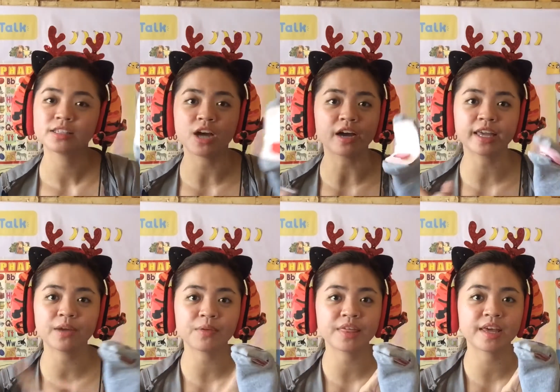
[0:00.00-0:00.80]

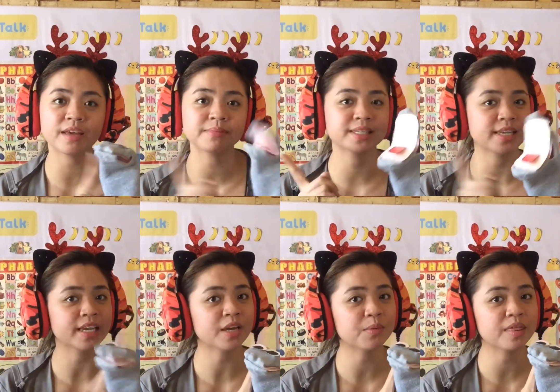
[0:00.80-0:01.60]
talking with him,
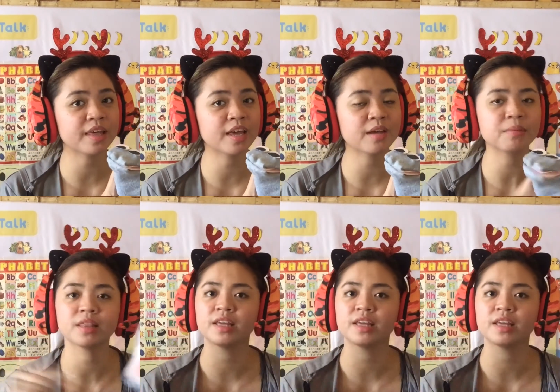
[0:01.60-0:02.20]
singing with him.